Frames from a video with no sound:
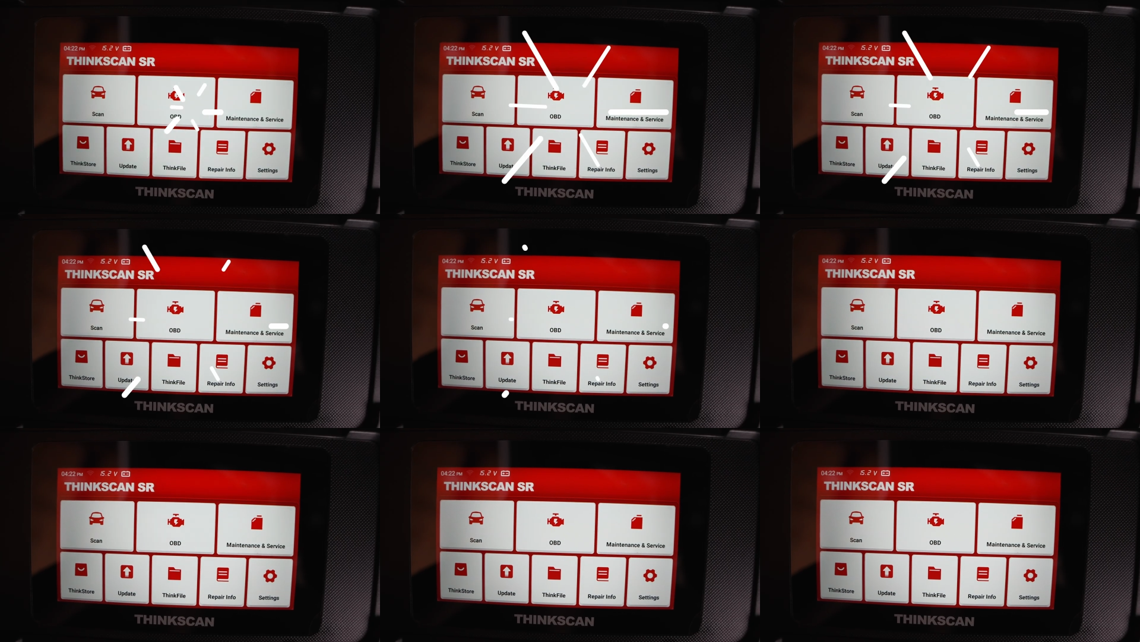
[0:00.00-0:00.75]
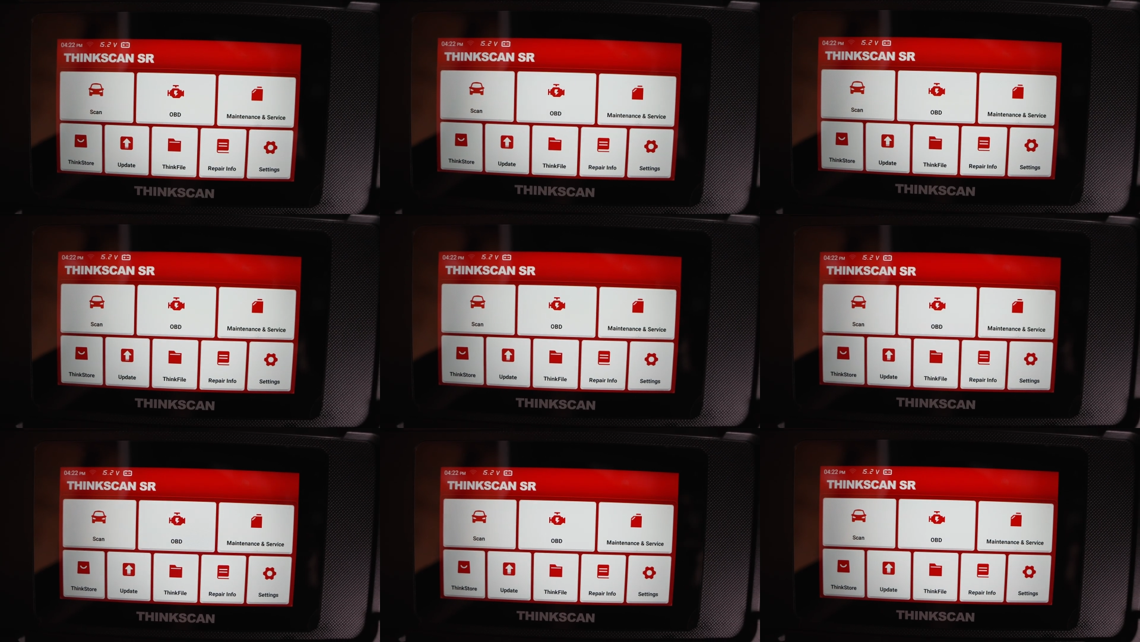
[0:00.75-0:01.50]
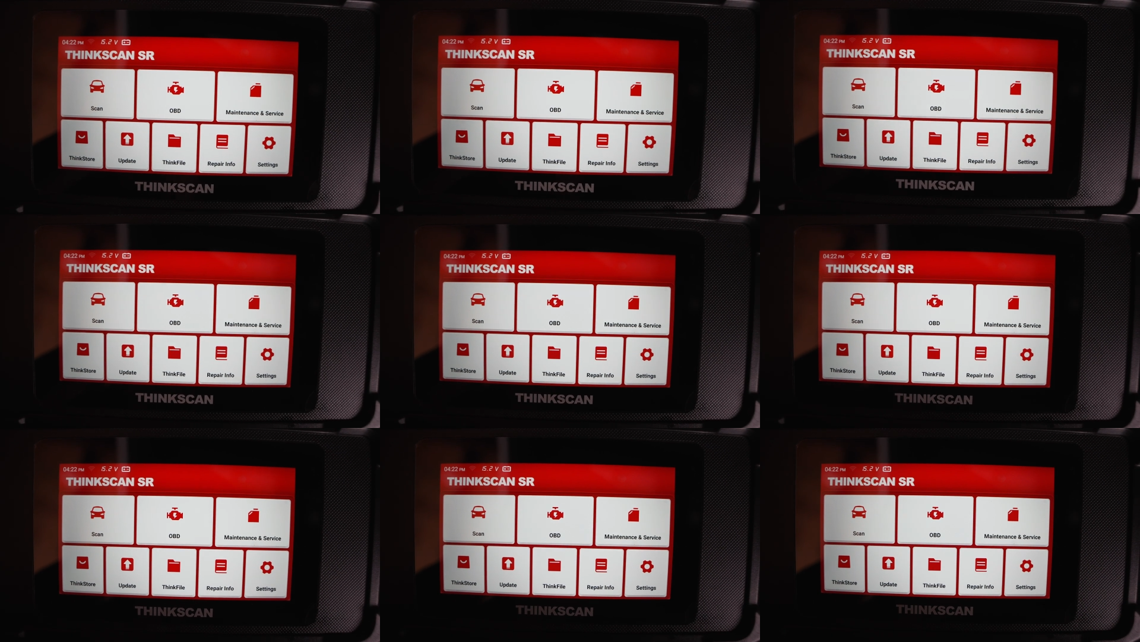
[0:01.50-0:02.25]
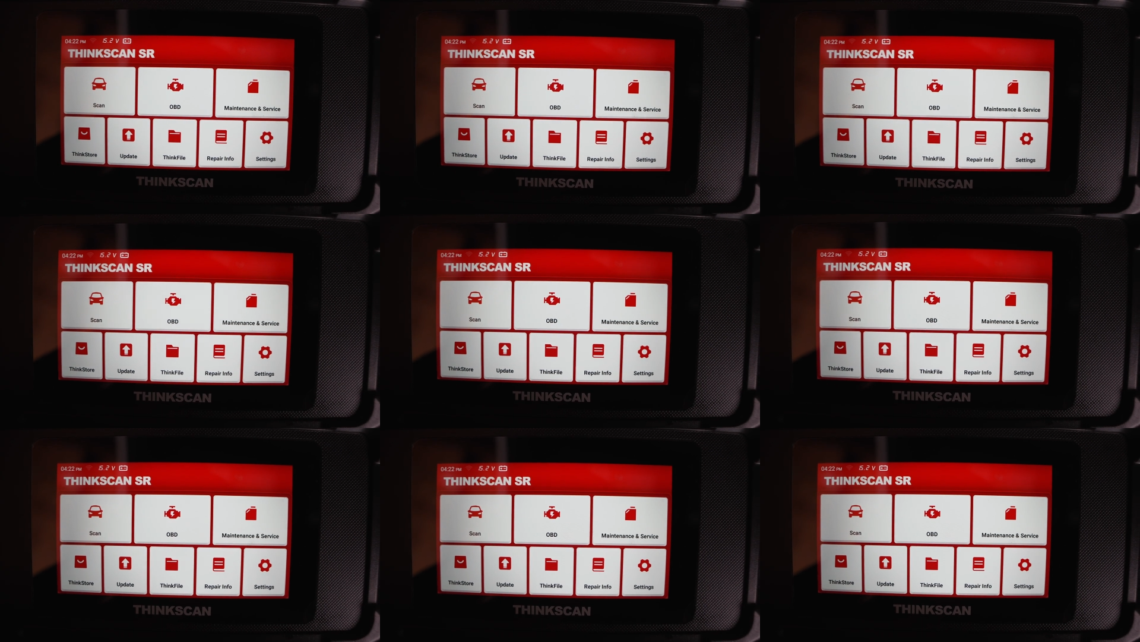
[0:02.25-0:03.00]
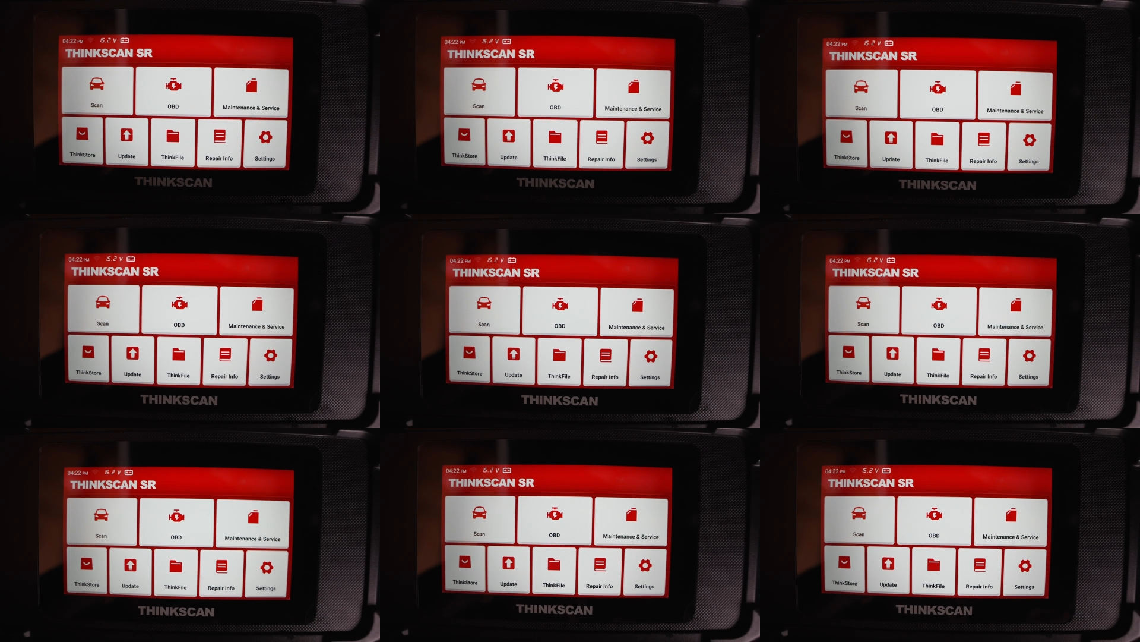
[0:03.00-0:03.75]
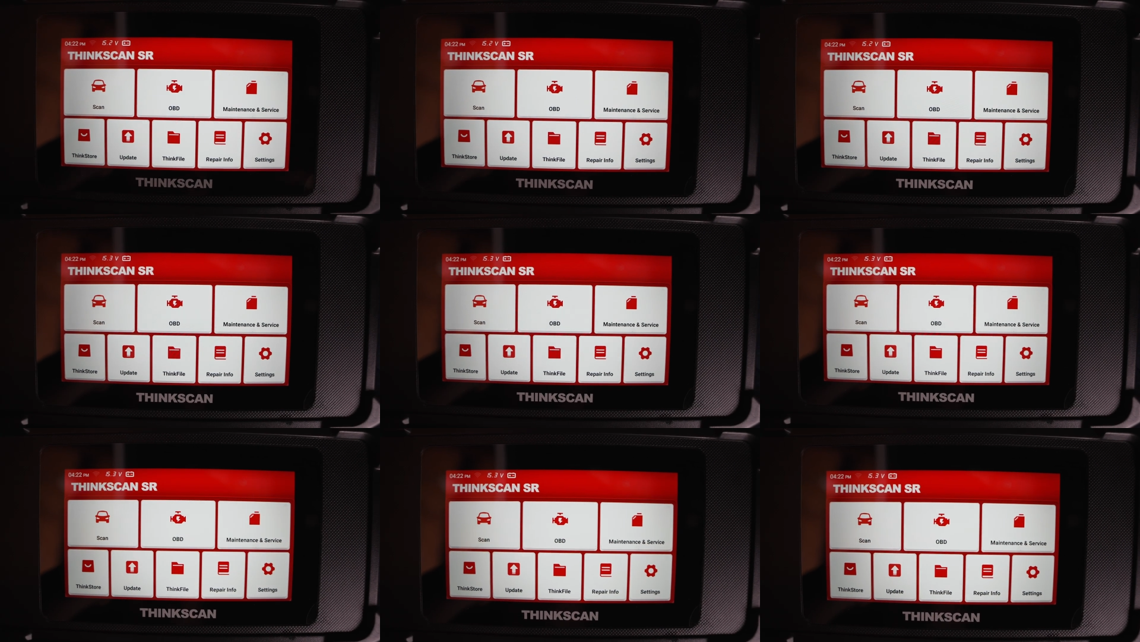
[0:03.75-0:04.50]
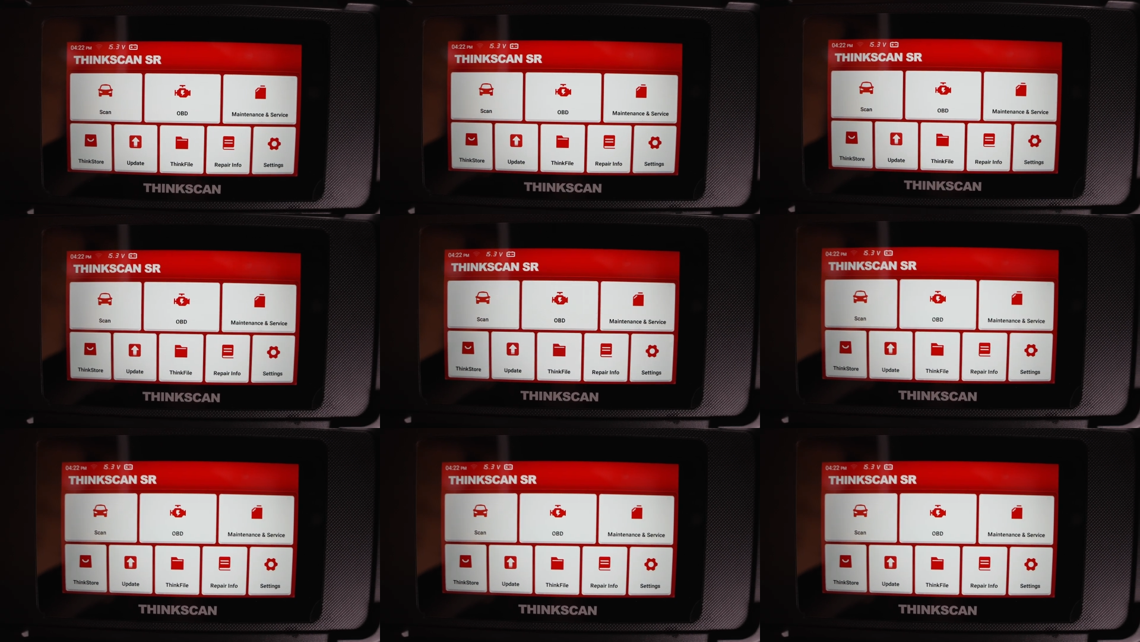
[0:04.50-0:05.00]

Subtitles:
No face is visible, so there are no lips to read.